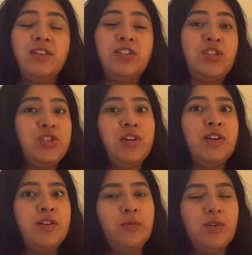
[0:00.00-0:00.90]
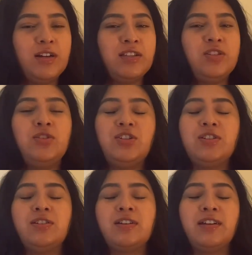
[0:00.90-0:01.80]
certain ones, you
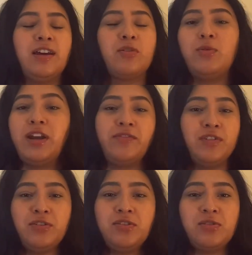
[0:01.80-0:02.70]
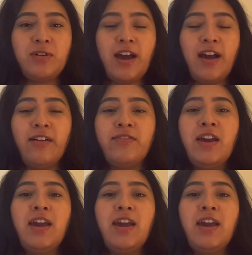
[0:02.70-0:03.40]
just connect whatever you do have,